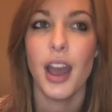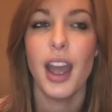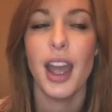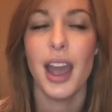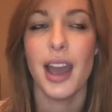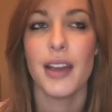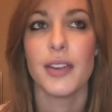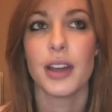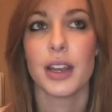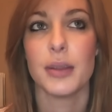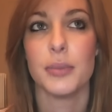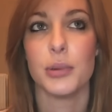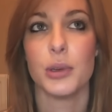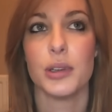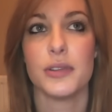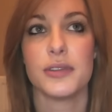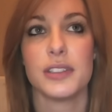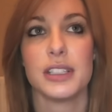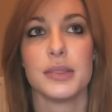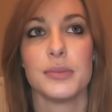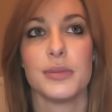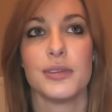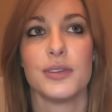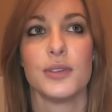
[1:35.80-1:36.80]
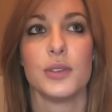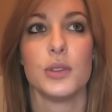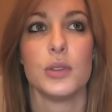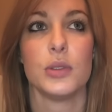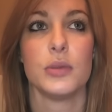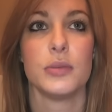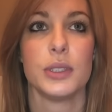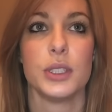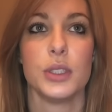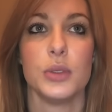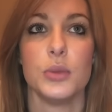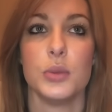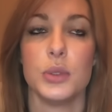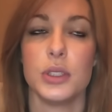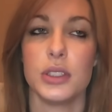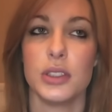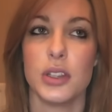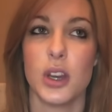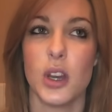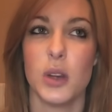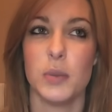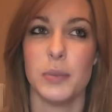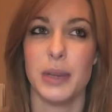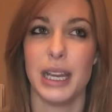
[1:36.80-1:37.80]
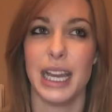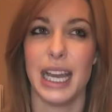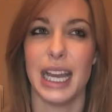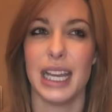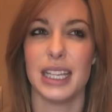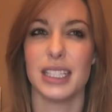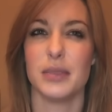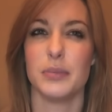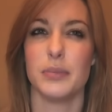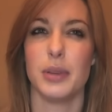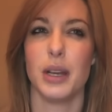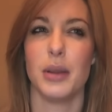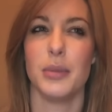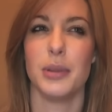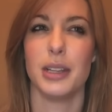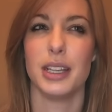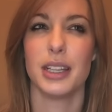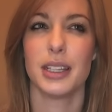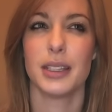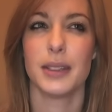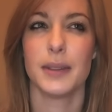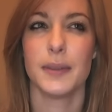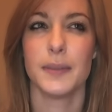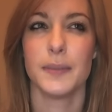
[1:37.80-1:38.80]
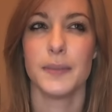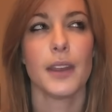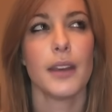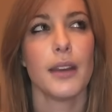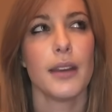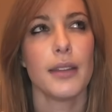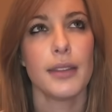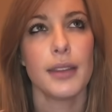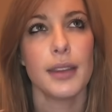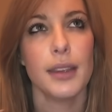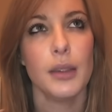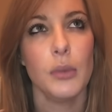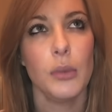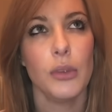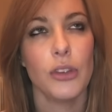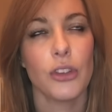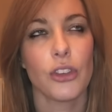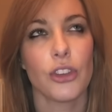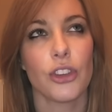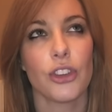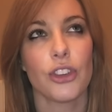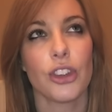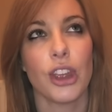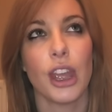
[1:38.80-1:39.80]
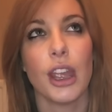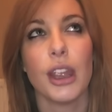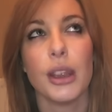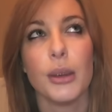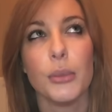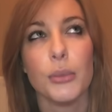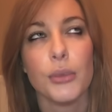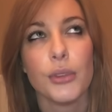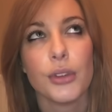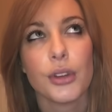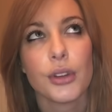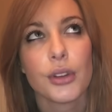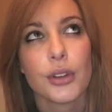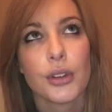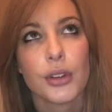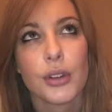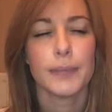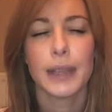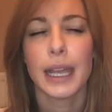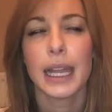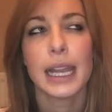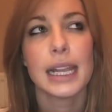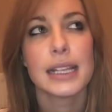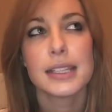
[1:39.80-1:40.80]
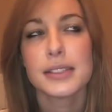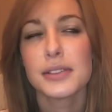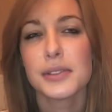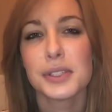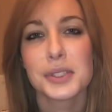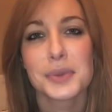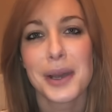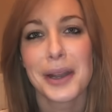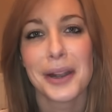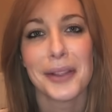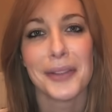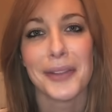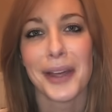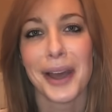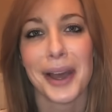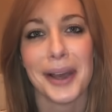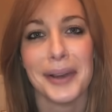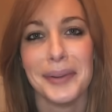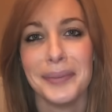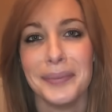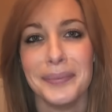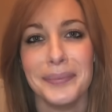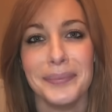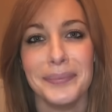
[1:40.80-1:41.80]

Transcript: I have had a boyfriend before who wouldn't hold my hand in public. I think he was ashamed. Yeah, let's not dwell on that.